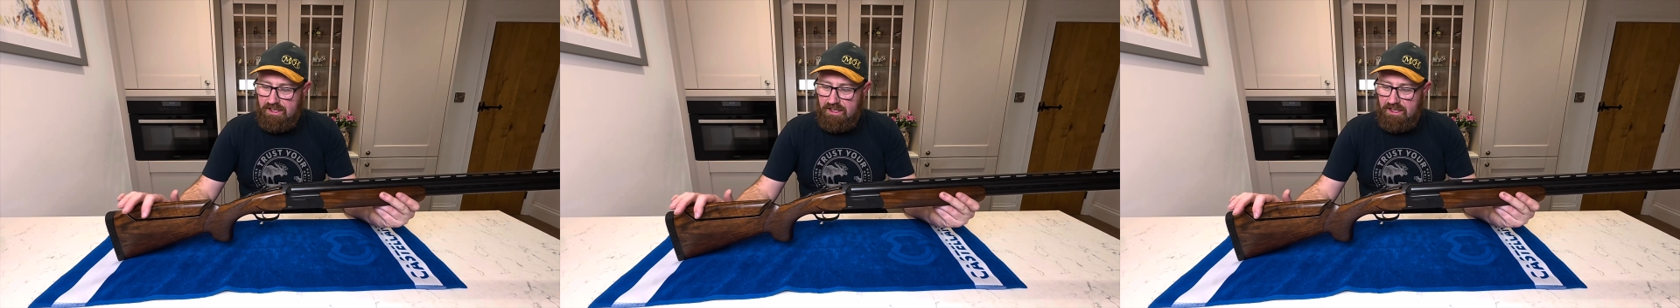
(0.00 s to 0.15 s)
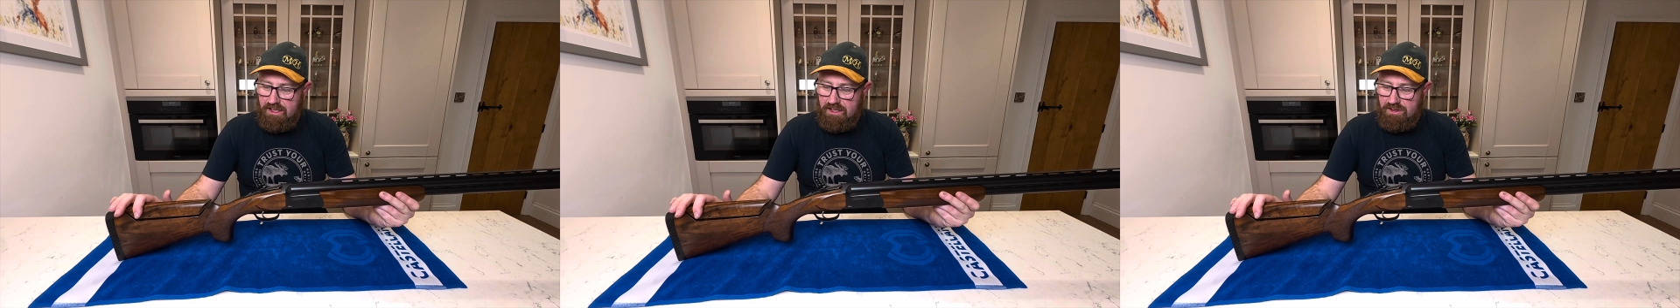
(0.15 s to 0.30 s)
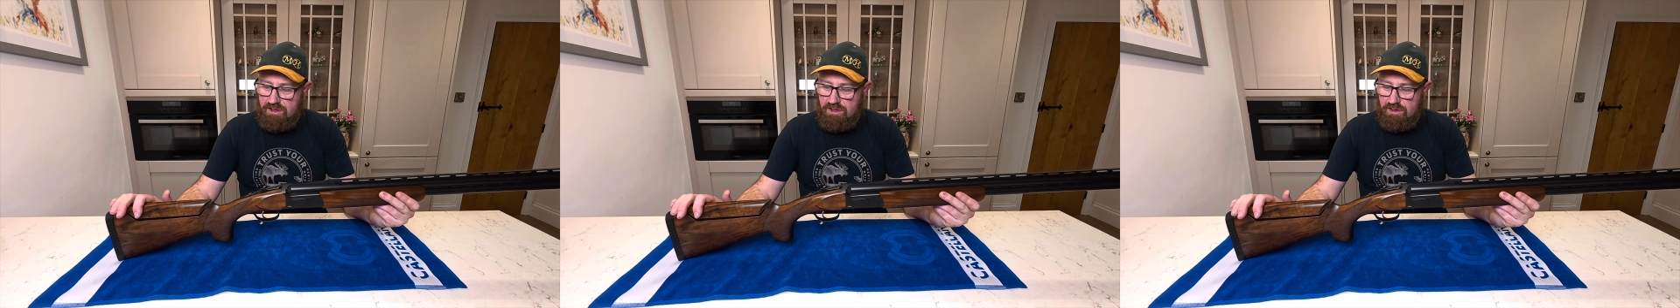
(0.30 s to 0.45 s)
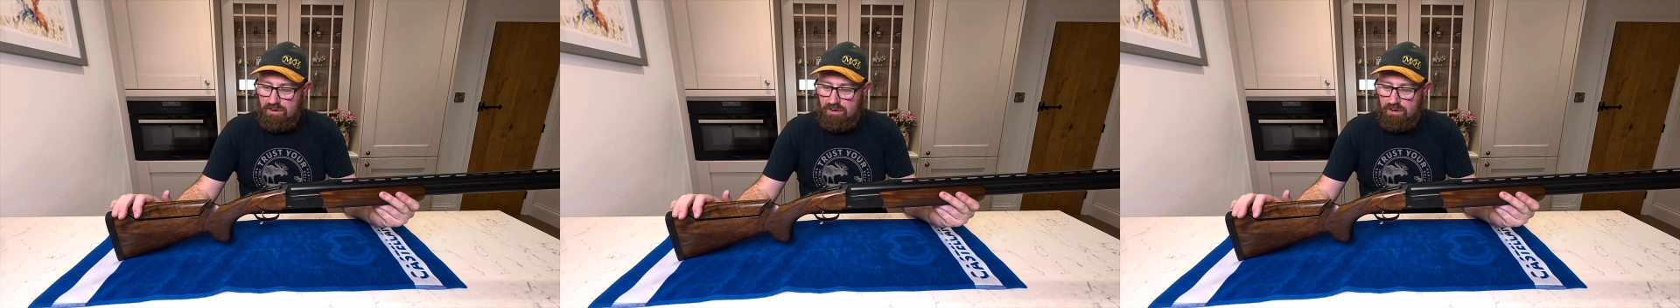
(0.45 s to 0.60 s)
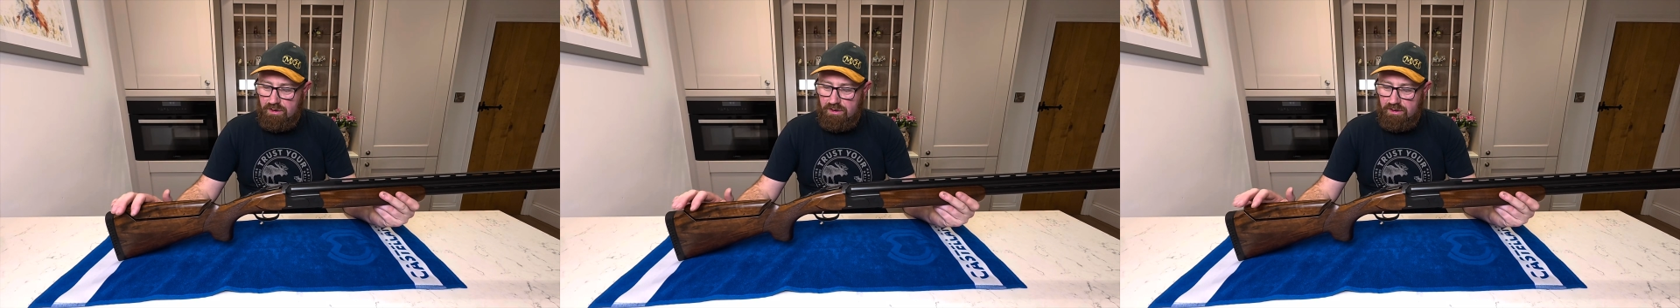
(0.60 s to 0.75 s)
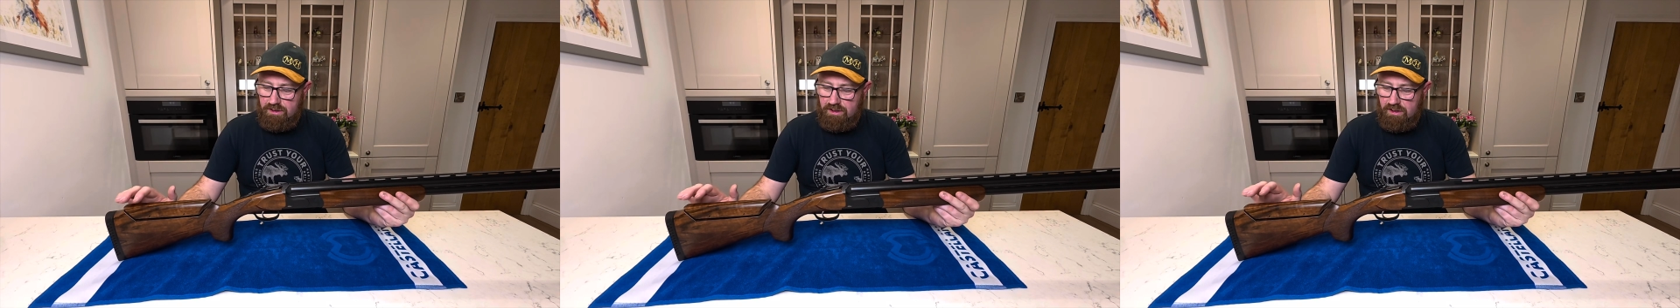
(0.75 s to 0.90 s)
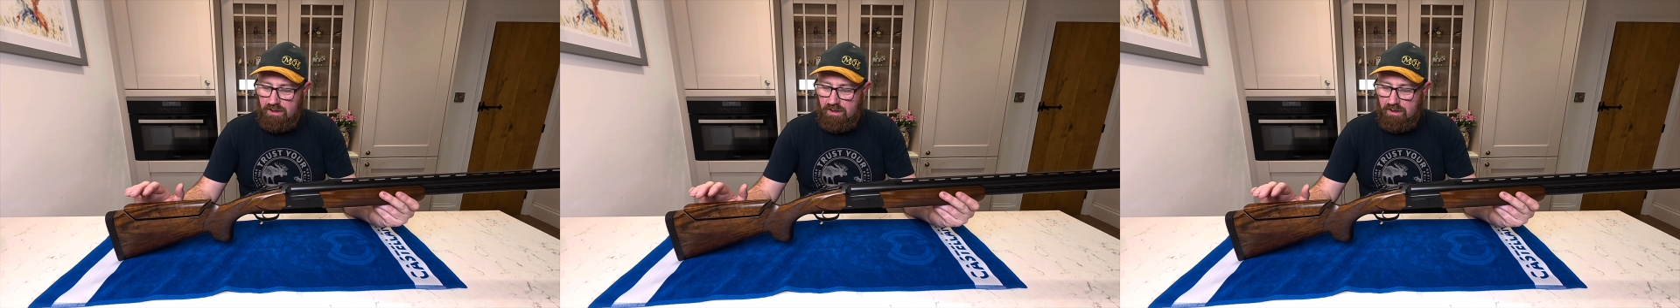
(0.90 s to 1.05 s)
is
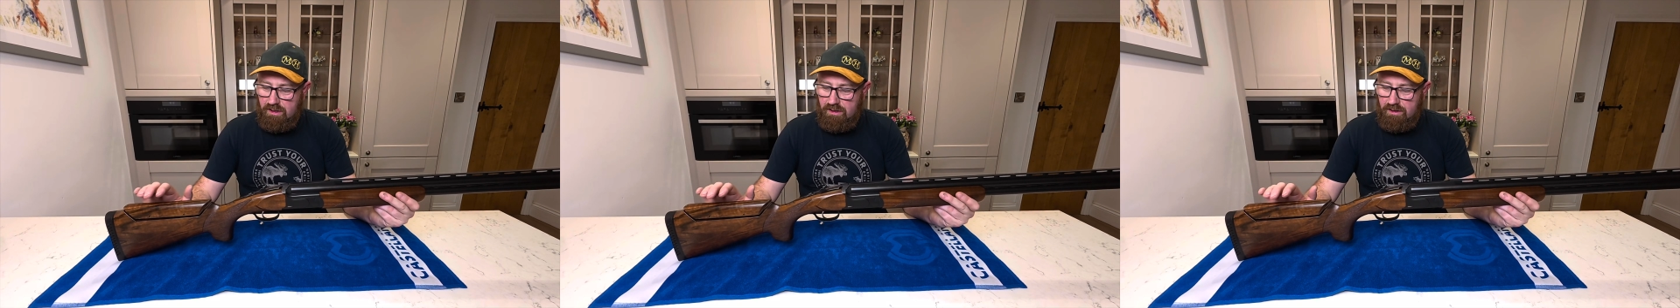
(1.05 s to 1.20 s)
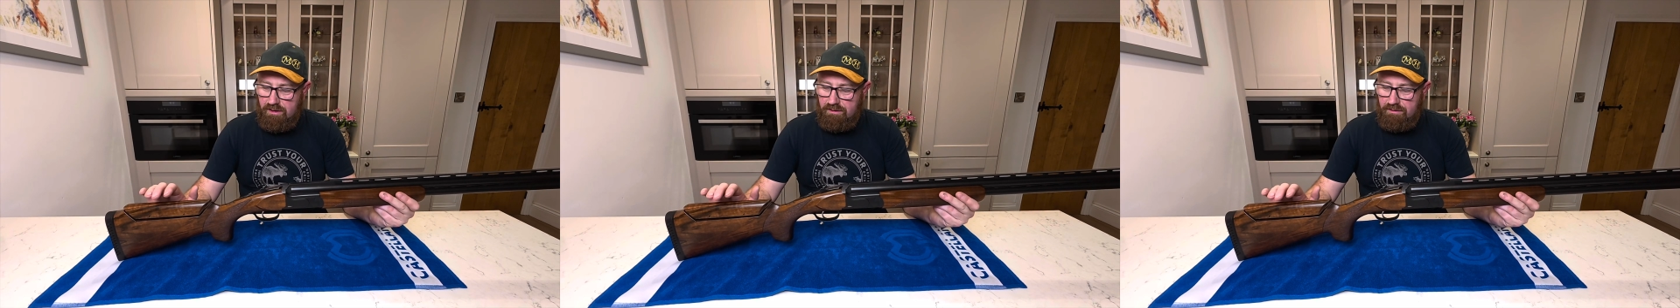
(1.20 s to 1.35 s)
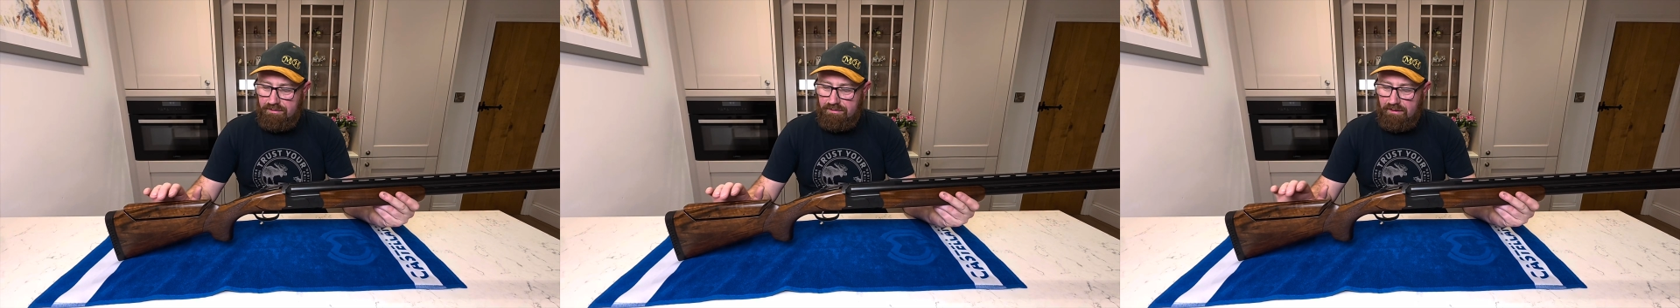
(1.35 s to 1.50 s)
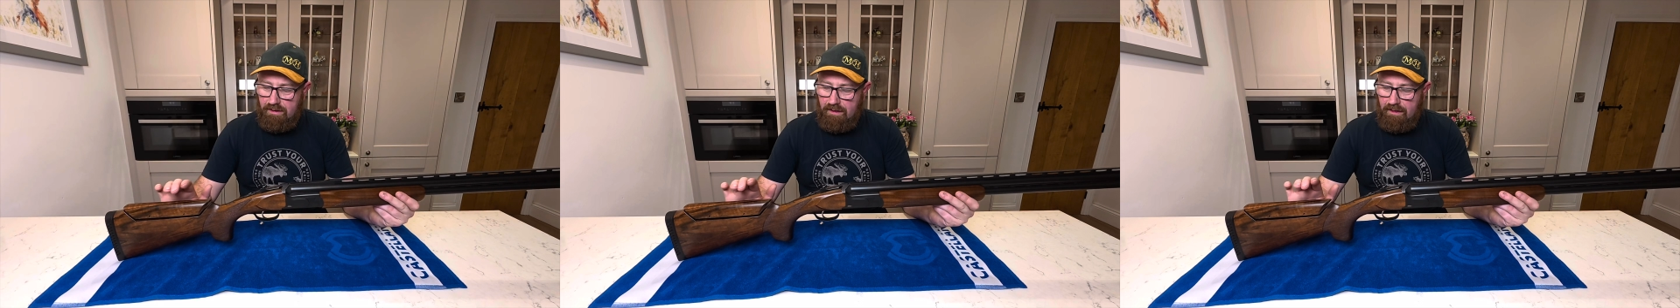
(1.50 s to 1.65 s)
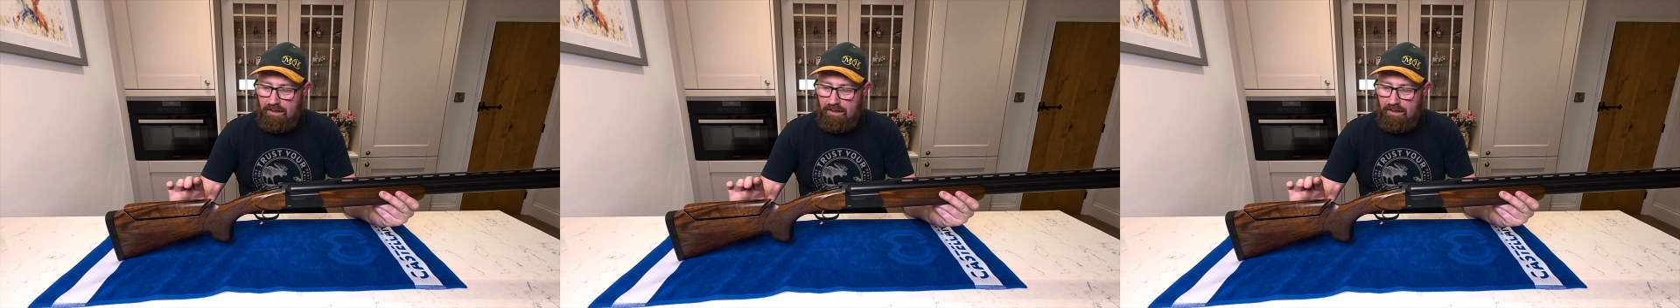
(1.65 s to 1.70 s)
sort of